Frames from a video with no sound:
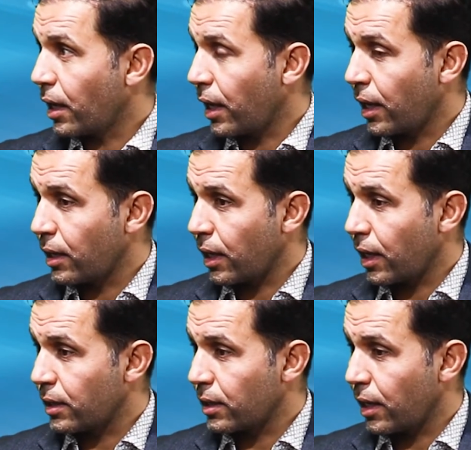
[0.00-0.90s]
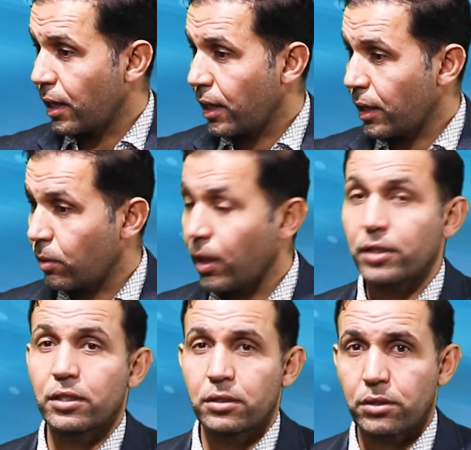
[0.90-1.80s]
and
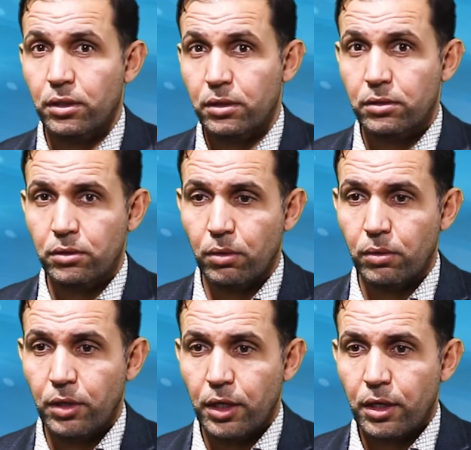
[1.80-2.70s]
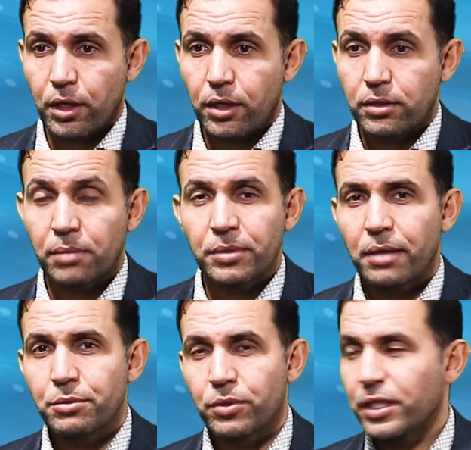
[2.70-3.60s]
quality insurance. So
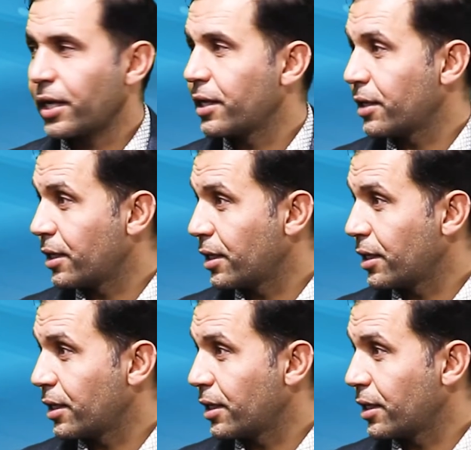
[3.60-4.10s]
sometimes we get